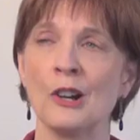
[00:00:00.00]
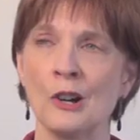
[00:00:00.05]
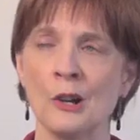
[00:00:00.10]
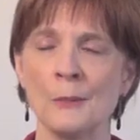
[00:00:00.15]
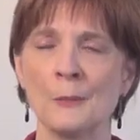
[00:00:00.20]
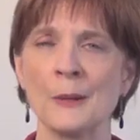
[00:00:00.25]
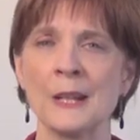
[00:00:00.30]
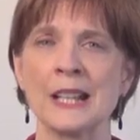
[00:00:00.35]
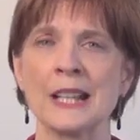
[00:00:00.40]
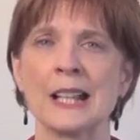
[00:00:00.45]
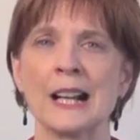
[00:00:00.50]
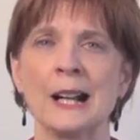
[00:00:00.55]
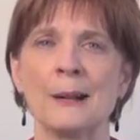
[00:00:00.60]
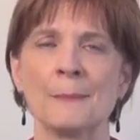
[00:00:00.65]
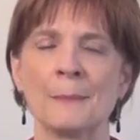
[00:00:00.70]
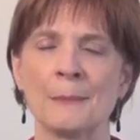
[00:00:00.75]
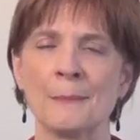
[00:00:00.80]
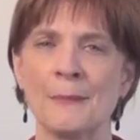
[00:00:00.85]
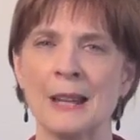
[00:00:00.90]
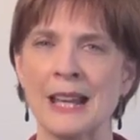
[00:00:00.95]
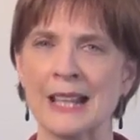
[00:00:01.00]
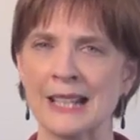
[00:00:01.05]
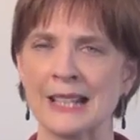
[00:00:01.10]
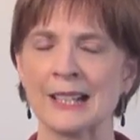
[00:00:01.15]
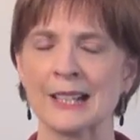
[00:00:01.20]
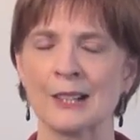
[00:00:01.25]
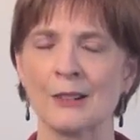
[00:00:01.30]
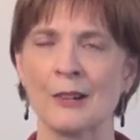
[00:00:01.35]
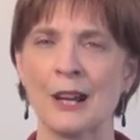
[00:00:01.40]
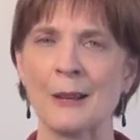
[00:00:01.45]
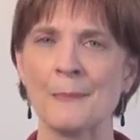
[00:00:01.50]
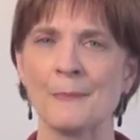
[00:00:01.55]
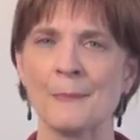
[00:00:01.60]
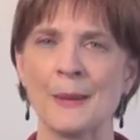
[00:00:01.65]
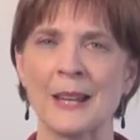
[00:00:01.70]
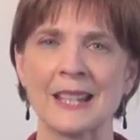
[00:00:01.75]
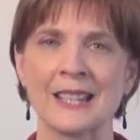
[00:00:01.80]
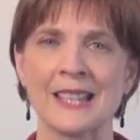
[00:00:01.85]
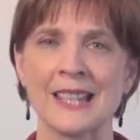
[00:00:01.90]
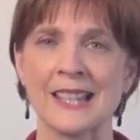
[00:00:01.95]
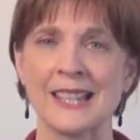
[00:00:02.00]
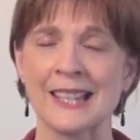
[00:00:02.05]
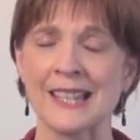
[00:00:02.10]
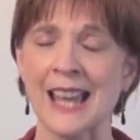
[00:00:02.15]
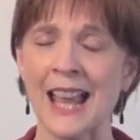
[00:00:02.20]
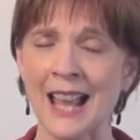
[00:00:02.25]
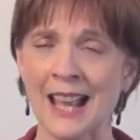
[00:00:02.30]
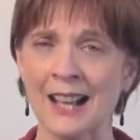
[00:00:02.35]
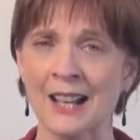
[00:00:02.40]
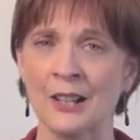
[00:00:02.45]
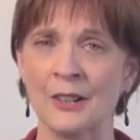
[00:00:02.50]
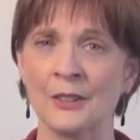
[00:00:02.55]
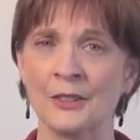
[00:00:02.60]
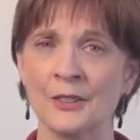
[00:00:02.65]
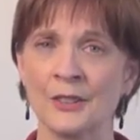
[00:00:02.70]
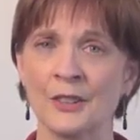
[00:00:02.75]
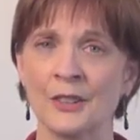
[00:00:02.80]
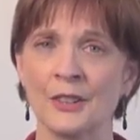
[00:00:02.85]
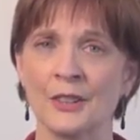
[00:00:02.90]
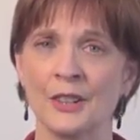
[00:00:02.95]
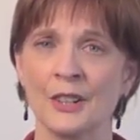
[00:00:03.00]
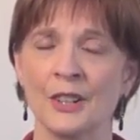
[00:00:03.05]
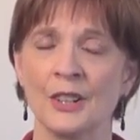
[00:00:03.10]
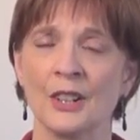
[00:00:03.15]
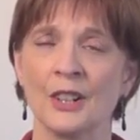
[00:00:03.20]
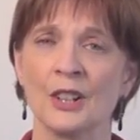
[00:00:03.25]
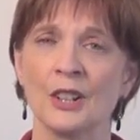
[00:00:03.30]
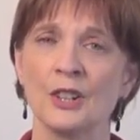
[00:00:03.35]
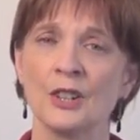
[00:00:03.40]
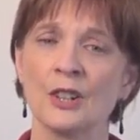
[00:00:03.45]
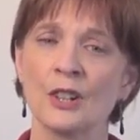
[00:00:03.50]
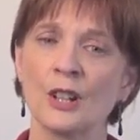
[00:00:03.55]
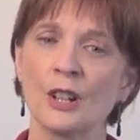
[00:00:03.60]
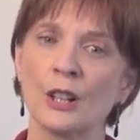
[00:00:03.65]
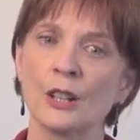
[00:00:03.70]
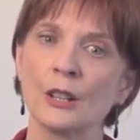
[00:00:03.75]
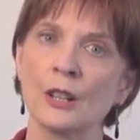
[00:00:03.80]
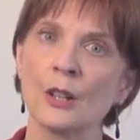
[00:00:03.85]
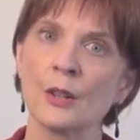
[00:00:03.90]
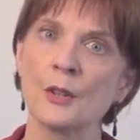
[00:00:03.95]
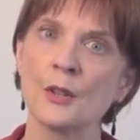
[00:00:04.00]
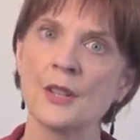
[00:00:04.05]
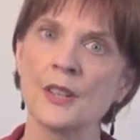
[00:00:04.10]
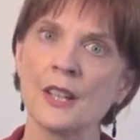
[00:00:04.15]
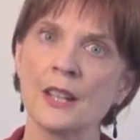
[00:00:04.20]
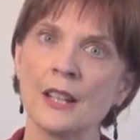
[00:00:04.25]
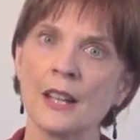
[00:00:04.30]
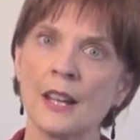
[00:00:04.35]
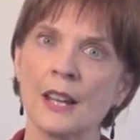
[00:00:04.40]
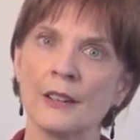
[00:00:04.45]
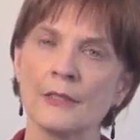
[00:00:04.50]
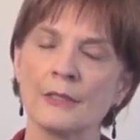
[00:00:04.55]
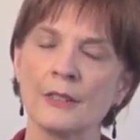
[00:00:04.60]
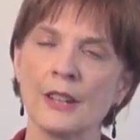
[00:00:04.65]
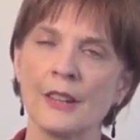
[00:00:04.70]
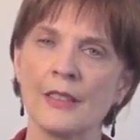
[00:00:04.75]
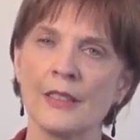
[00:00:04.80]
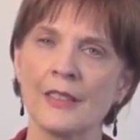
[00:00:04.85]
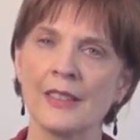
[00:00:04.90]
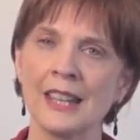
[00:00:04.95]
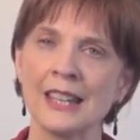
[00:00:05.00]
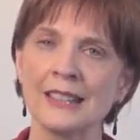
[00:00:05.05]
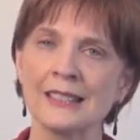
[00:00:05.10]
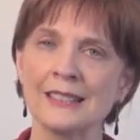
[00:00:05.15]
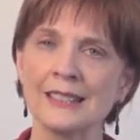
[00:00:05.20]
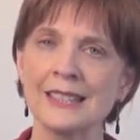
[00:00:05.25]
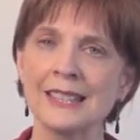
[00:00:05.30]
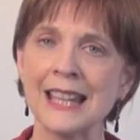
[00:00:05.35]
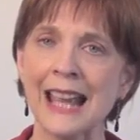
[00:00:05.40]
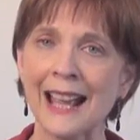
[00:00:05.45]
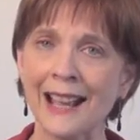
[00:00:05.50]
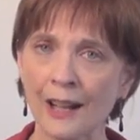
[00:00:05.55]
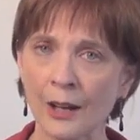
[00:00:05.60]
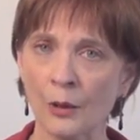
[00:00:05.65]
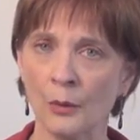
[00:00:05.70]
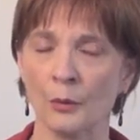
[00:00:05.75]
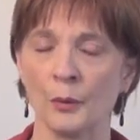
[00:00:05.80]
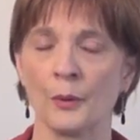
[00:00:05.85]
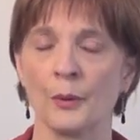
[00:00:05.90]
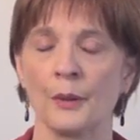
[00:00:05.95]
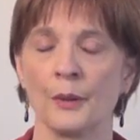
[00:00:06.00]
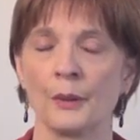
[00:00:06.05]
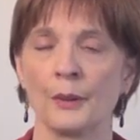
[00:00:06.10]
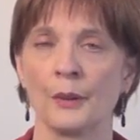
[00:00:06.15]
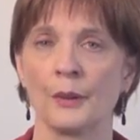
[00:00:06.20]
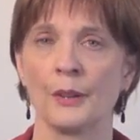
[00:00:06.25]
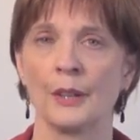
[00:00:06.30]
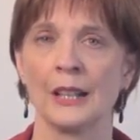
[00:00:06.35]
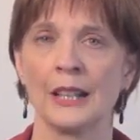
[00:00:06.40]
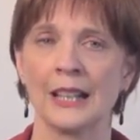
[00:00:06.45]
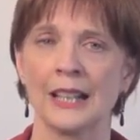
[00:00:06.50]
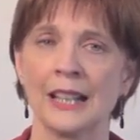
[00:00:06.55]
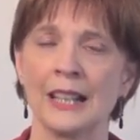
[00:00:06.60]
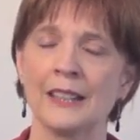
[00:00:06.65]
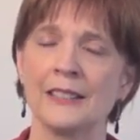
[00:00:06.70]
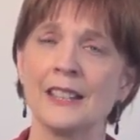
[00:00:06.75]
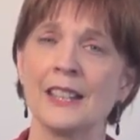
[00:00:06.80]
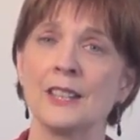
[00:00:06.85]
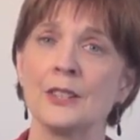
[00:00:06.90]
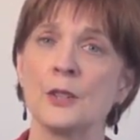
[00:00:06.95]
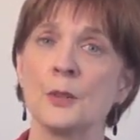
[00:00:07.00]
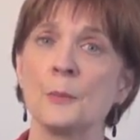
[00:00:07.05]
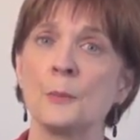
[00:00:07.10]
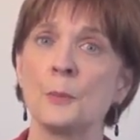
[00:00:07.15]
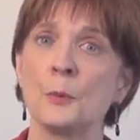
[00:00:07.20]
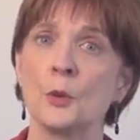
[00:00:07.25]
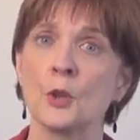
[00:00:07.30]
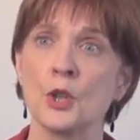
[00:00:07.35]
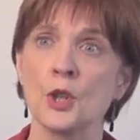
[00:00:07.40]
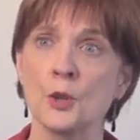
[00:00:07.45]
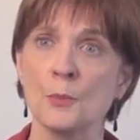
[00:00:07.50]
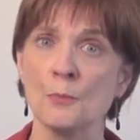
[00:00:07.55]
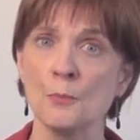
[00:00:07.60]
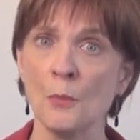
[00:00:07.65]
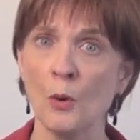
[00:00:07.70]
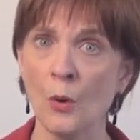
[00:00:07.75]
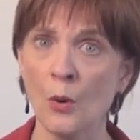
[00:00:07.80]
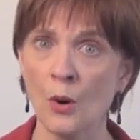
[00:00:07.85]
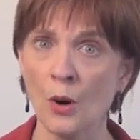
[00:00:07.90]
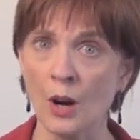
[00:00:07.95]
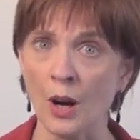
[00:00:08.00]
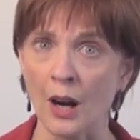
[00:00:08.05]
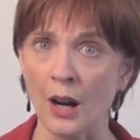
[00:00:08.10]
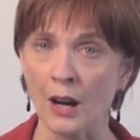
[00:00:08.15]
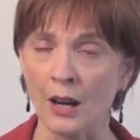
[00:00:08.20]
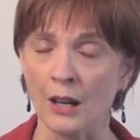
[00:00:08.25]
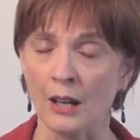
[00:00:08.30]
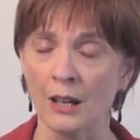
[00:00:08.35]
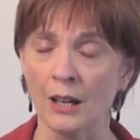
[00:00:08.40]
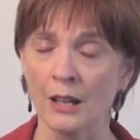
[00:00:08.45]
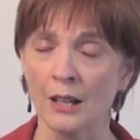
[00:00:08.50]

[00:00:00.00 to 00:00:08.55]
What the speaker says: opening up and making a great big sound, you're closing everything down. And then you push more.